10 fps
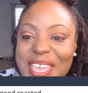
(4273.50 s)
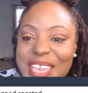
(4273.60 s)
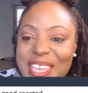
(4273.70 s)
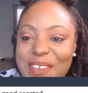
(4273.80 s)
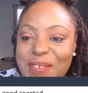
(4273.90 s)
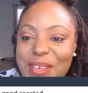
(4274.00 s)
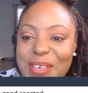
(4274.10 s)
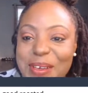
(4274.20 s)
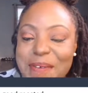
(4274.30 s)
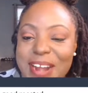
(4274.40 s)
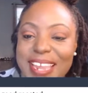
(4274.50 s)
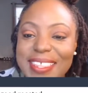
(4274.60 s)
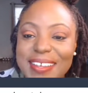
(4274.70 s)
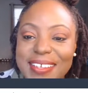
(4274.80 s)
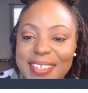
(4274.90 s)
If you cook them right,
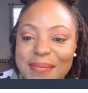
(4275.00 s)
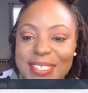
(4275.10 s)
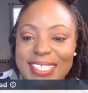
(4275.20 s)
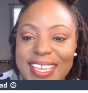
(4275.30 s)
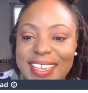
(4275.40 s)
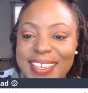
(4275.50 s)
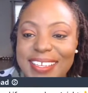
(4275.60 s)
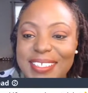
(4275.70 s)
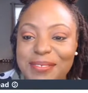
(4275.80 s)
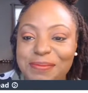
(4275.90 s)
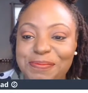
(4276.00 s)
they're good, Miss Ann.